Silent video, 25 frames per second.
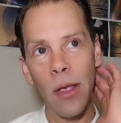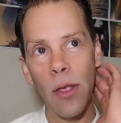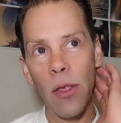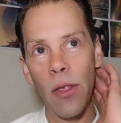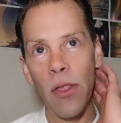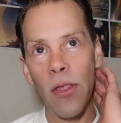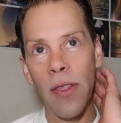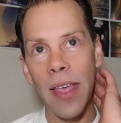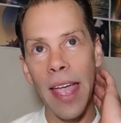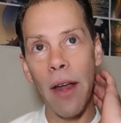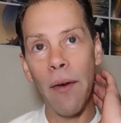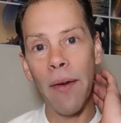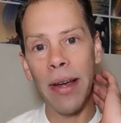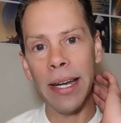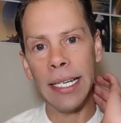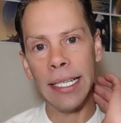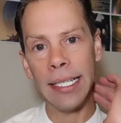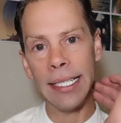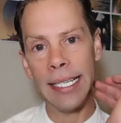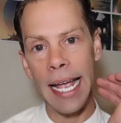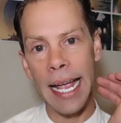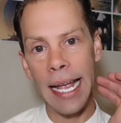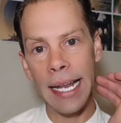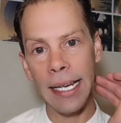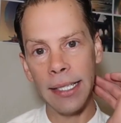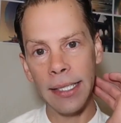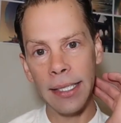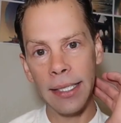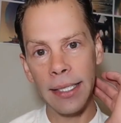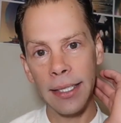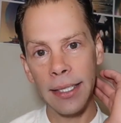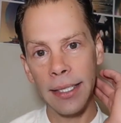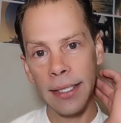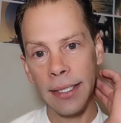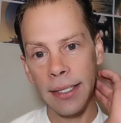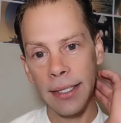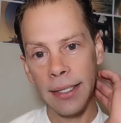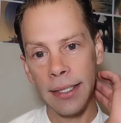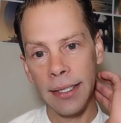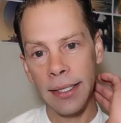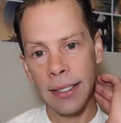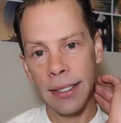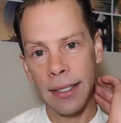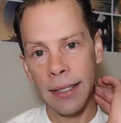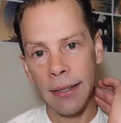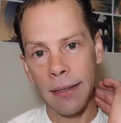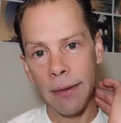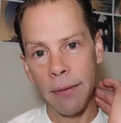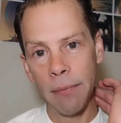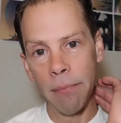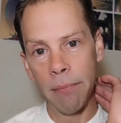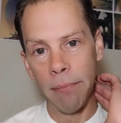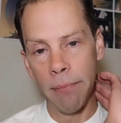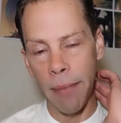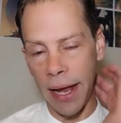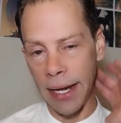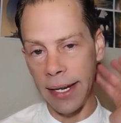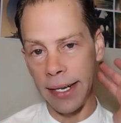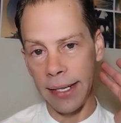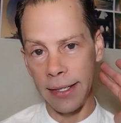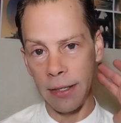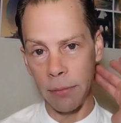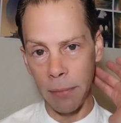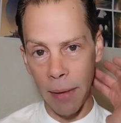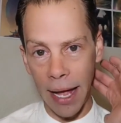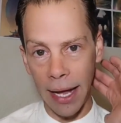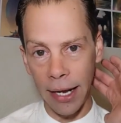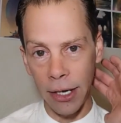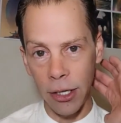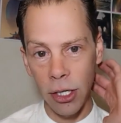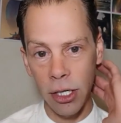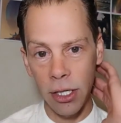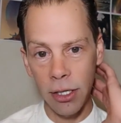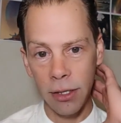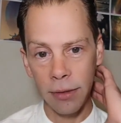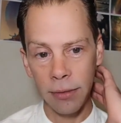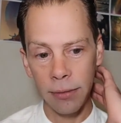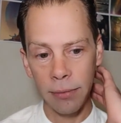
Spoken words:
their intent made its match.